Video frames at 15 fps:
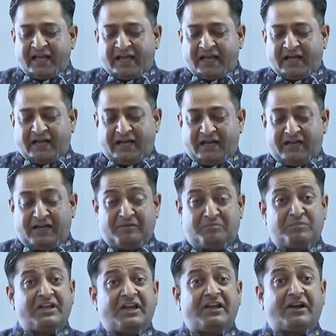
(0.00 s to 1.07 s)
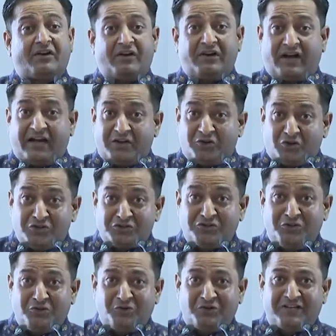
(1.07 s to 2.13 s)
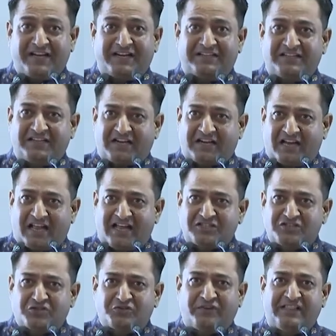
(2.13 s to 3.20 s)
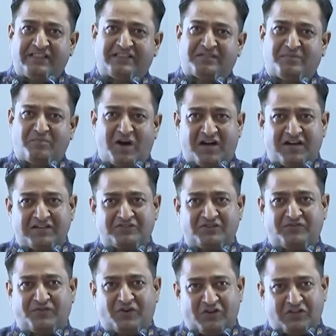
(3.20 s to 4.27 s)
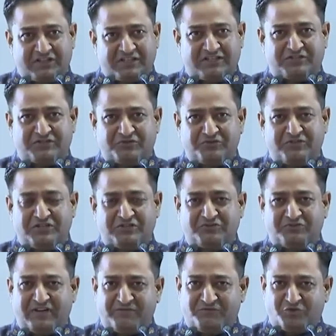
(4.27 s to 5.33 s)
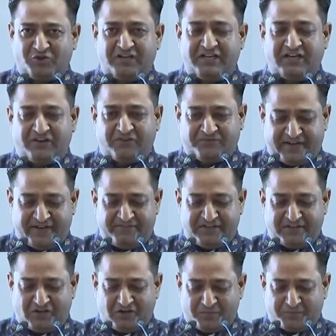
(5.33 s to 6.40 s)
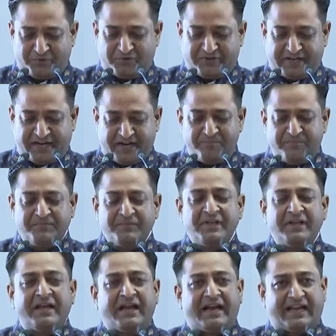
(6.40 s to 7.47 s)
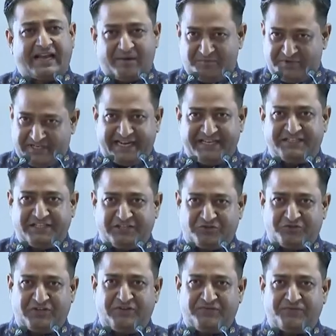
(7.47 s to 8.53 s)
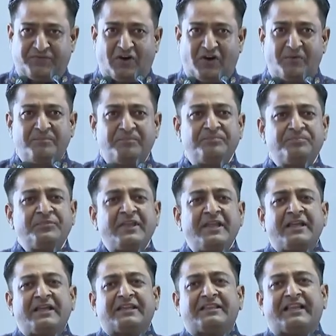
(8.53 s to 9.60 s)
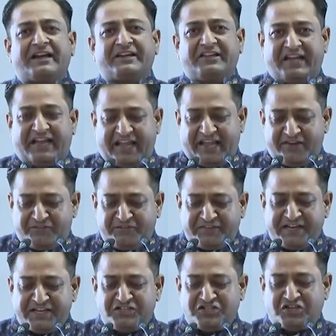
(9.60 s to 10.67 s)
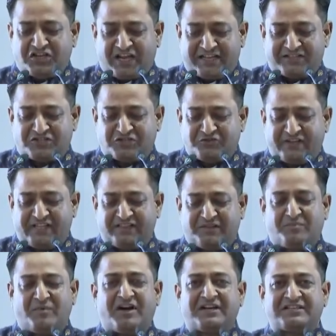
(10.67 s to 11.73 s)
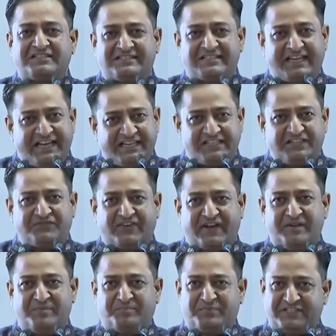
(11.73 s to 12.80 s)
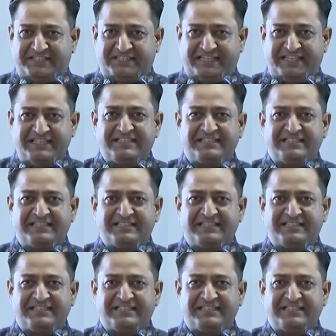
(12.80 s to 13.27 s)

I also looked at the class 12th marks of all the students who have joined our 5-year law program, and I'm delighted to inform that the average class 12th marks is 85%,